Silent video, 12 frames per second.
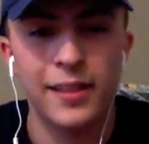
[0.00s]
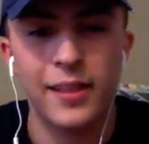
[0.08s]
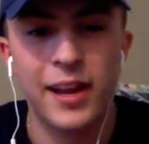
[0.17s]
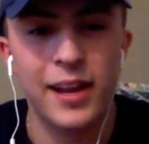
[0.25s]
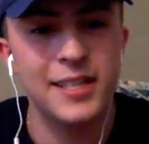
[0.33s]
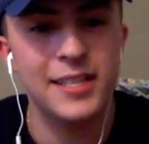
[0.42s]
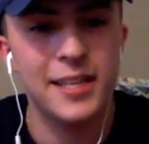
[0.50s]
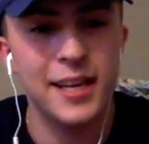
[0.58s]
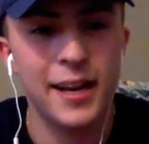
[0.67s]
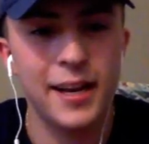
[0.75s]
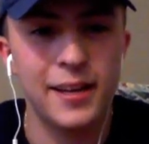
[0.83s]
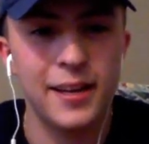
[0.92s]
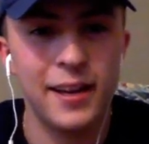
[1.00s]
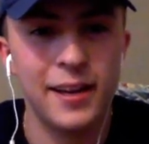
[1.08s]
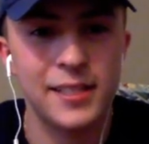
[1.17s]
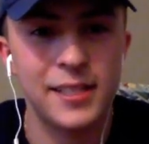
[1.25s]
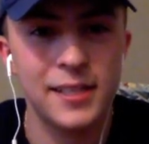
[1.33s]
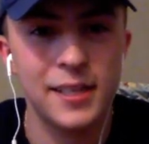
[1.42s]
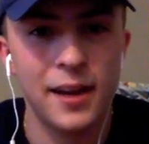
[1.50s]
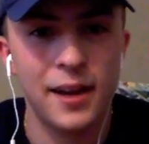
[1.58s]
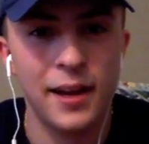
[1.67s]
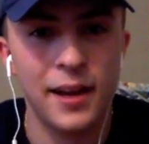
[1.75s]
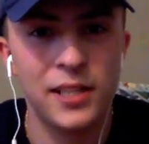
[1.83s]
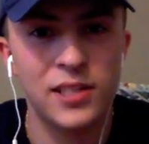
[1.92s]
like I said,
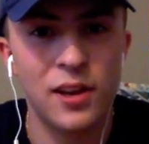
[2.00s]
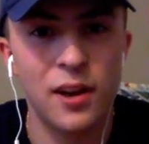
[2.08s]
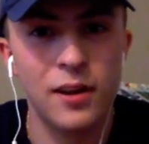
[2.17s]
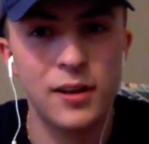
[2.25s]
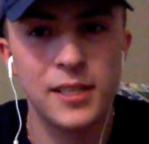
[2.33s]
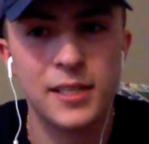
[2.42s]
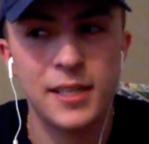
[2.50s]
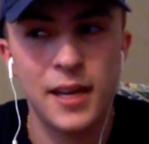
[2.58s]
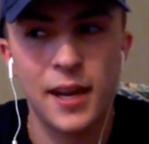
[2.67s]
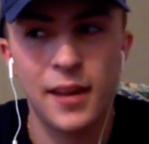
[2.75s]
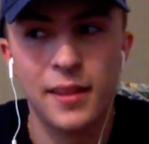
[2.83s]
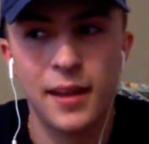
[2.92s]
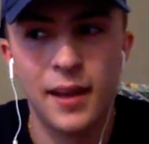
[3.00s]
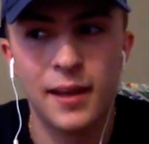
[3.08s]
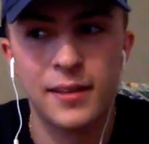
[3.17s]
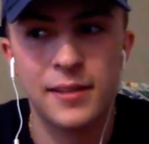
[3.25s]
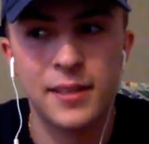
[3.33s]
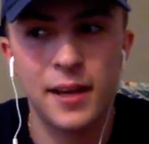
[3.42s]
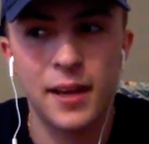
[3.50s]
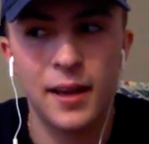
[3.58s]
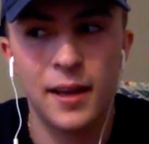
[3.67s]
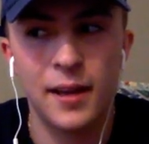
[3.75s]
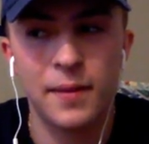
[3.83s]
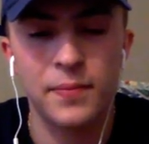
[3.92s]
it's hard to say
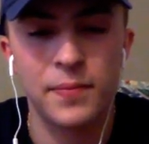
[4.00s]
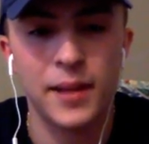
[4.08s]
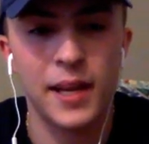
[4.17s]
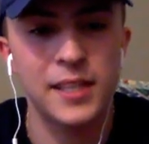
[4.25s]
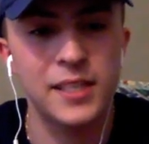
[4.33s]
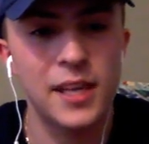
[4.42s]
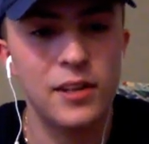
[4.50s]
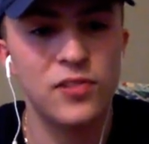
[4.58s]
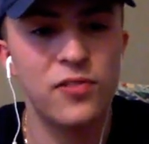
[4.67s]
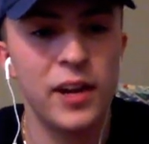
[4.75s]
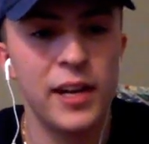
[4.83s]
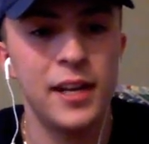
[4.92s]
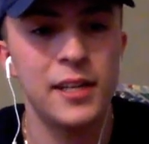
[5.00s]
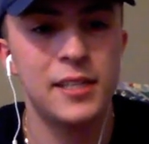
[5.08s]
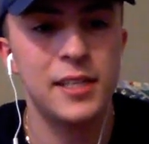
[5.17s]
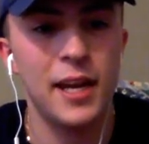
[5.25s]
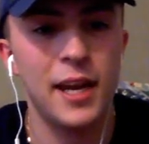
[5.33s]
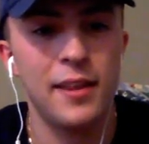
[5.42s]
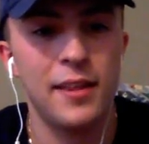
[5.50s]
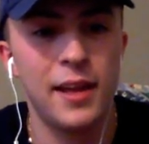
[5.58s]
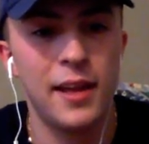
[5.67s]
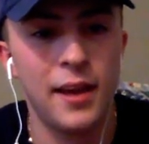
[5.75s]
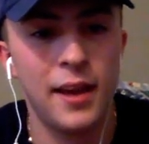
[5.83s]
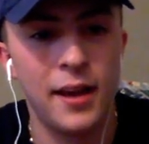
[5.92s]
that like it sounds funny to say
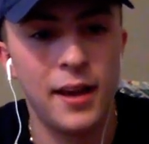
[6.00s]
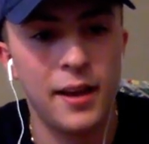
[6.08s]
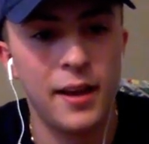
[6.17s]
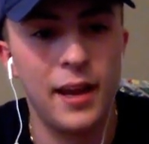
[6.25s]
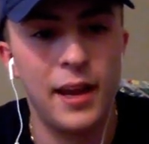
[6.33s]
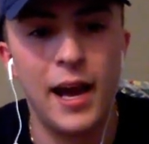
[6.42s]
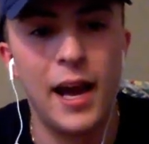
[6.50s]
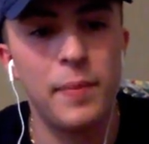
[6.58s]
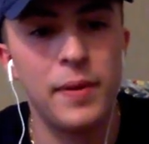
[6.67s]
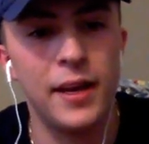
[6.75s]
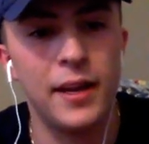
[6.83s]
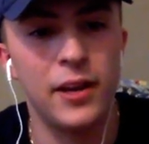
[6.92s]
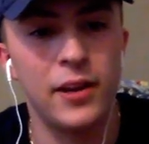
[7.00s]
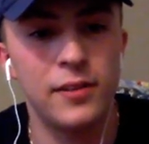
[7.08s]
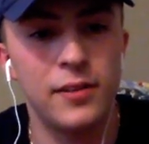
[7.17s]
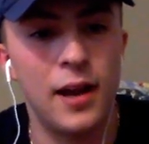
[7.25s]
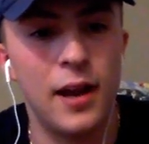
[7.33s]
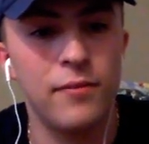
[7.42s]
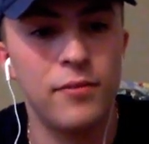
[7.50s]
that it happened at a good time